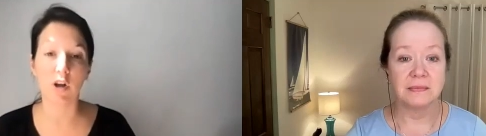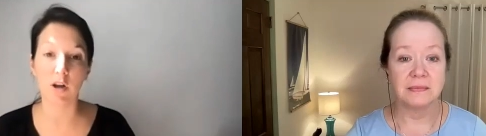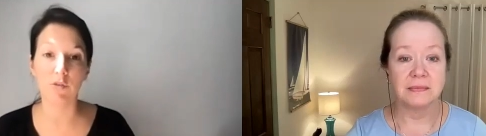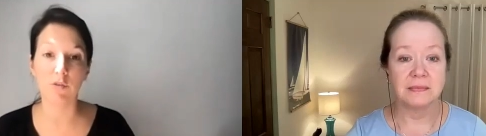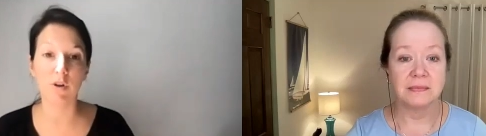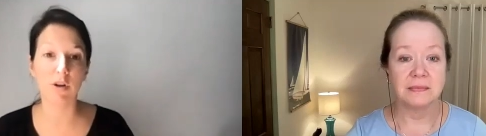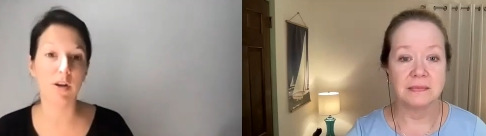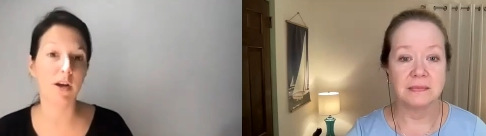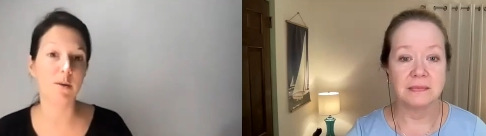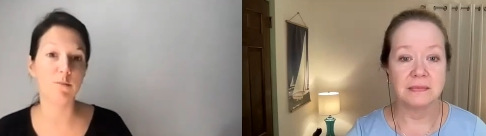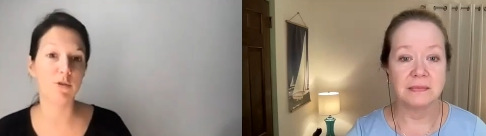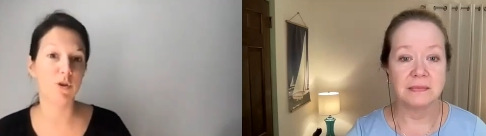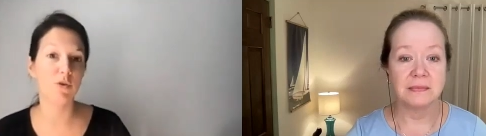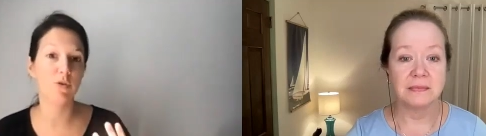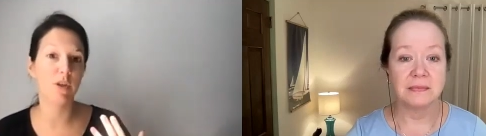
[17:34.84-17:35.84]
Speaker 1: genre.
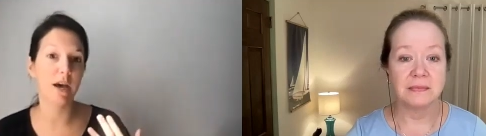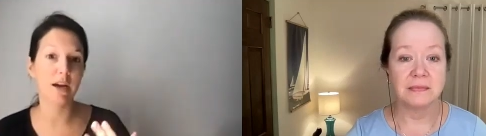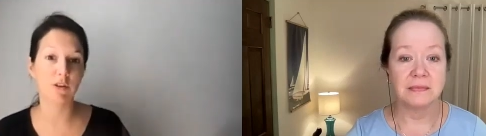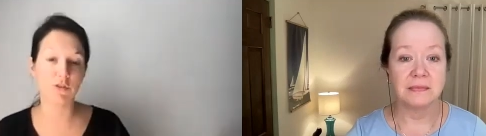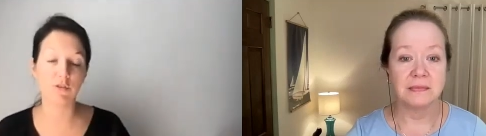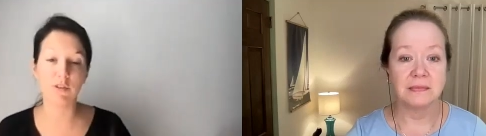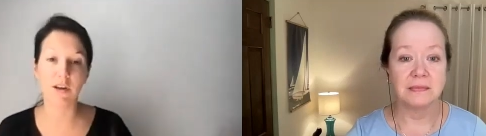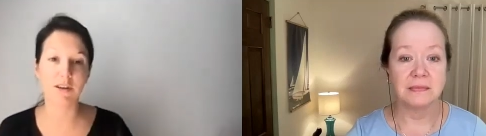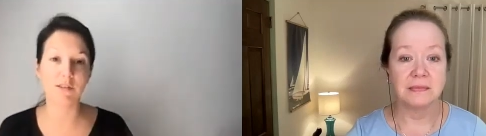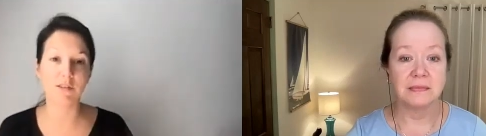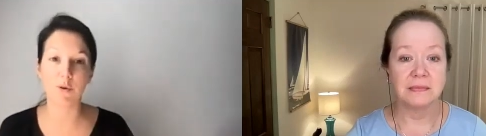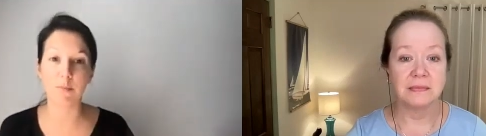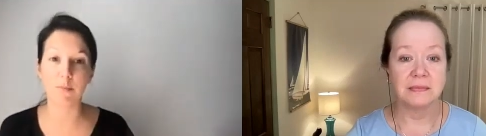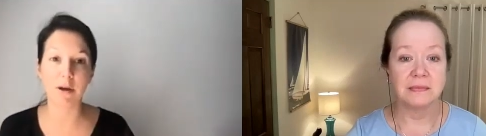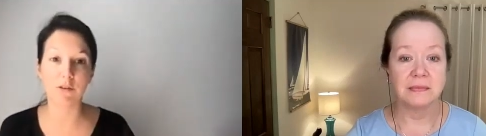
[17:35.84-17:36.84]
Um, so, the exercise
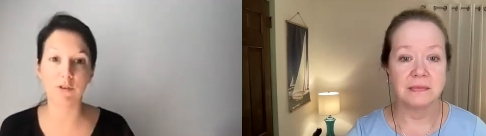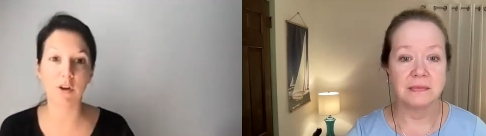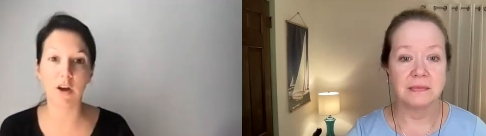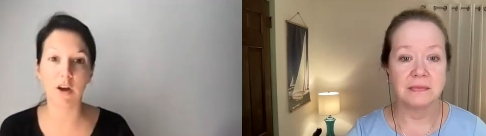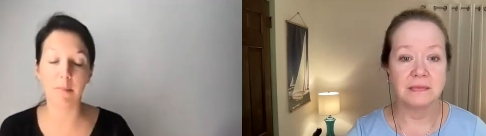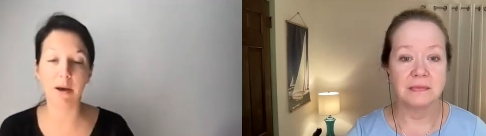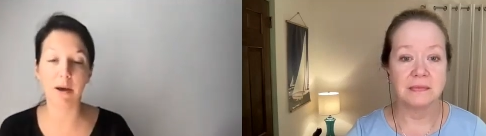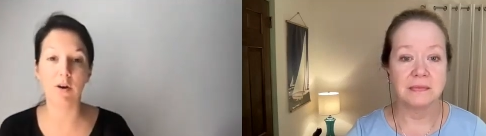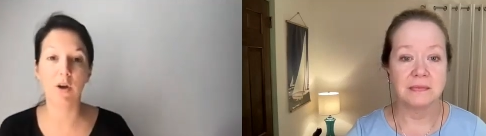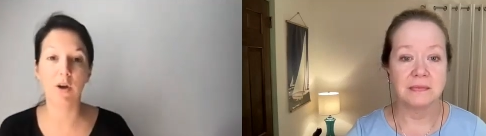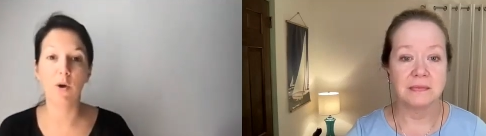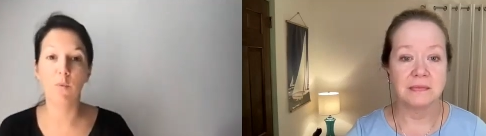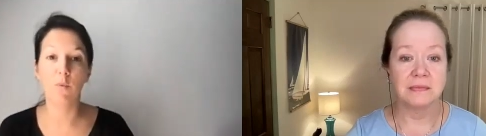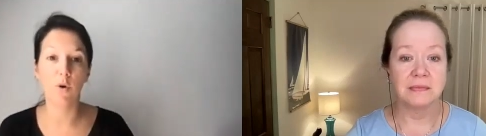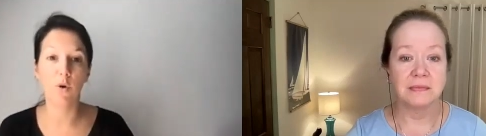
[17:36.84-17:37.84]
that we're about to talk
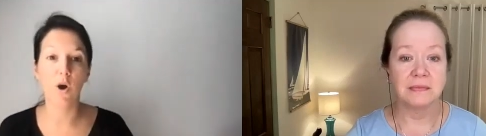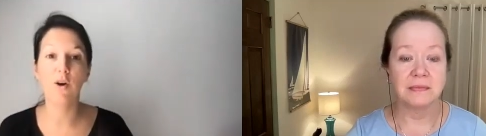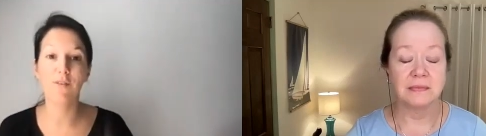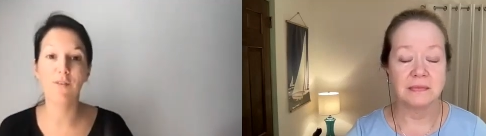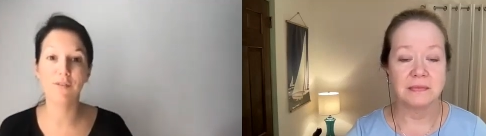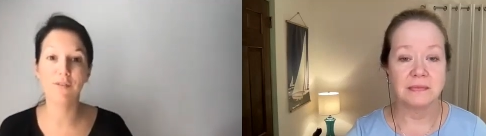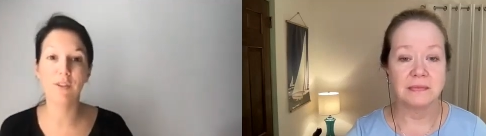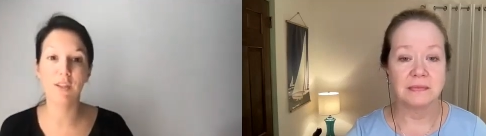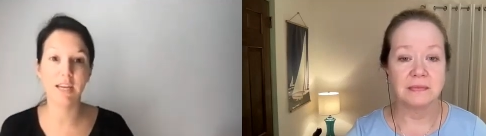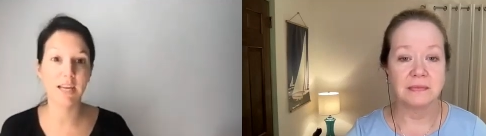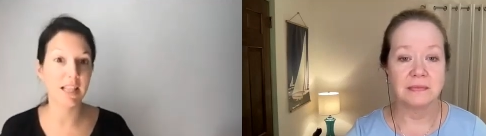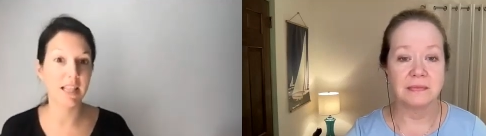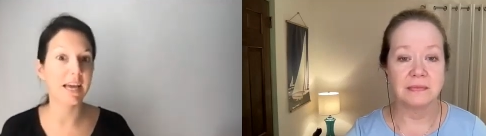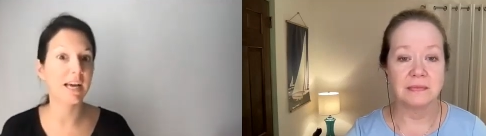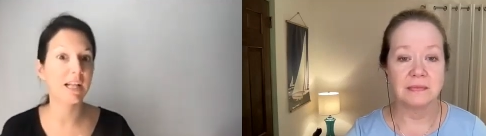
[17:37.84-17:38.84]
about will
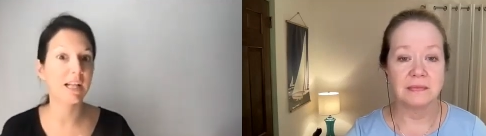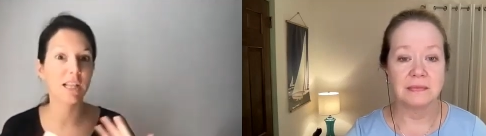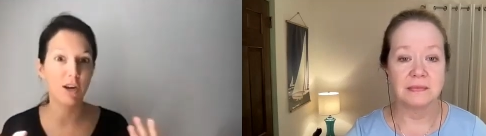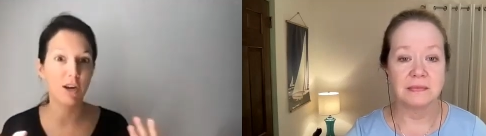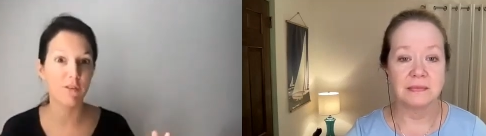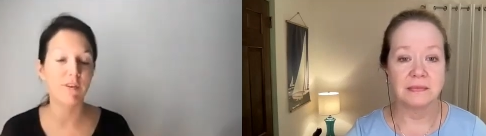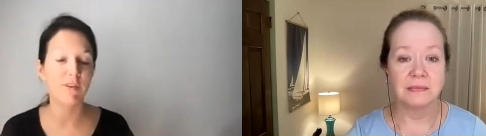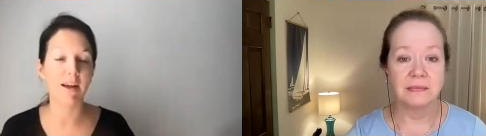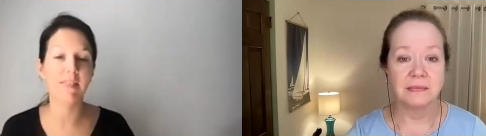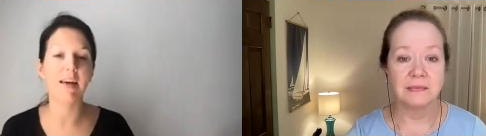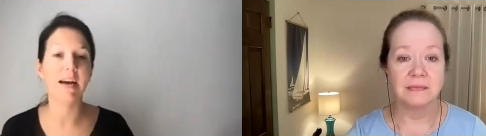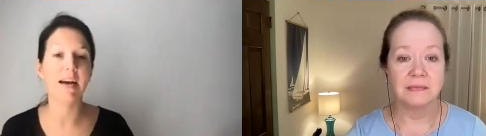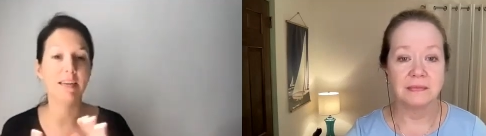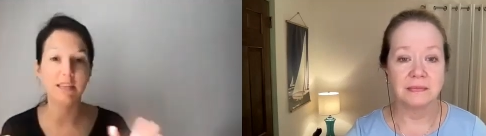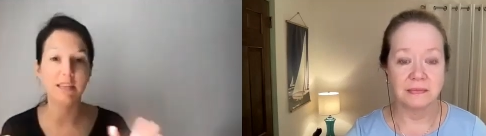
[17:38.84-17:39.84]
hopefully like clarify
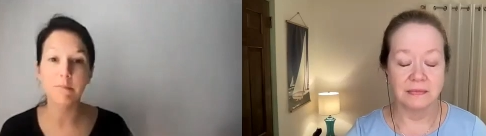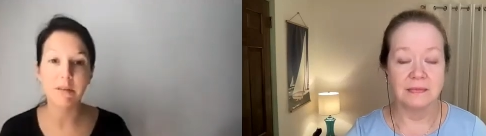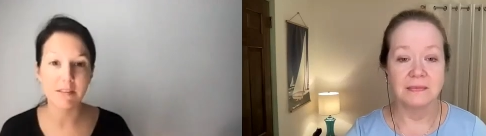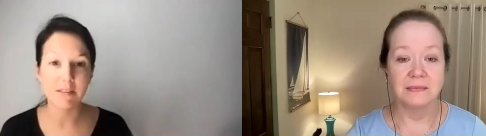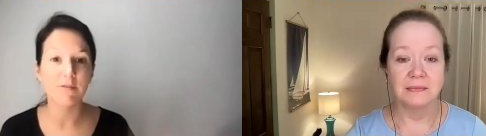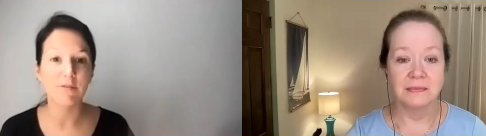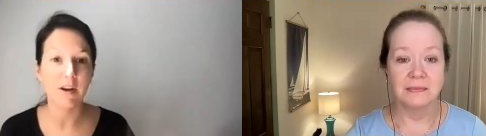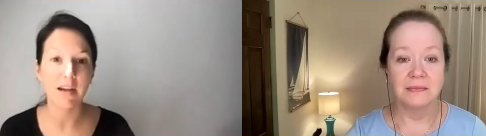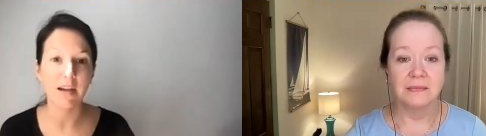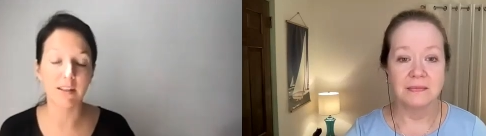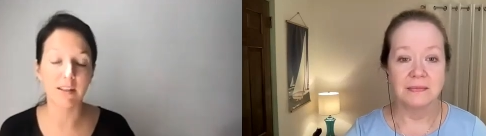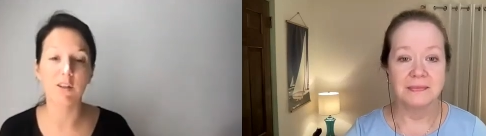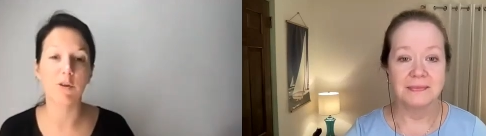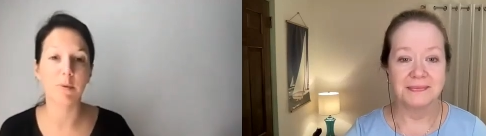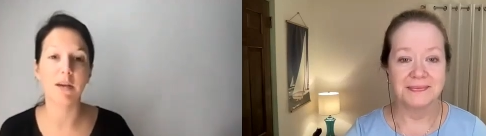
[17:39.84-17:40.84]
that,
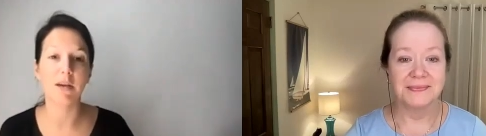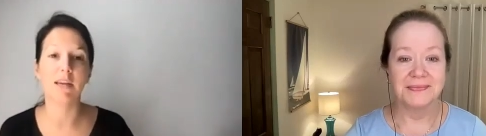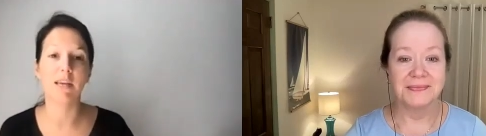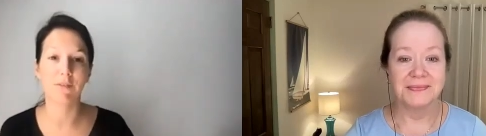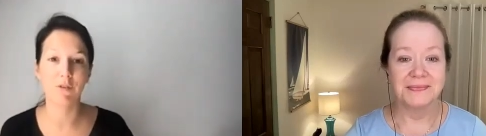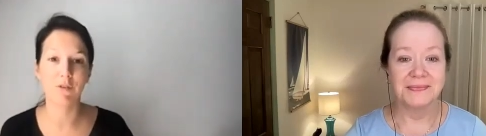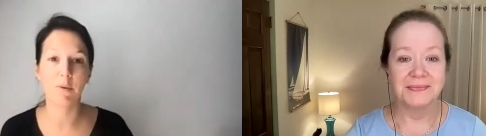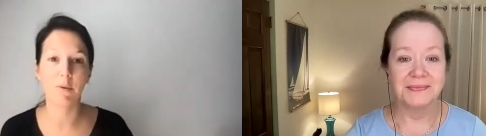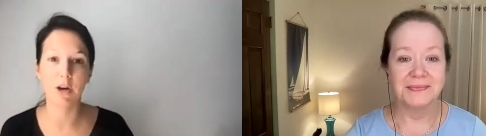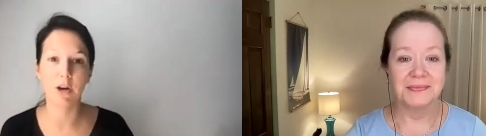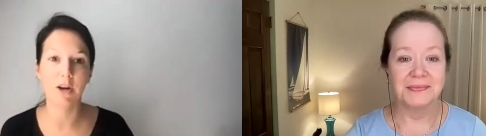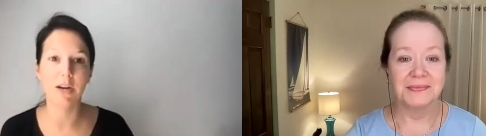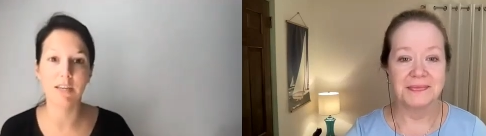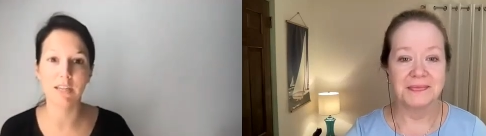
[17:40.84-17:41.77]
demystify it a little bit, and give you a better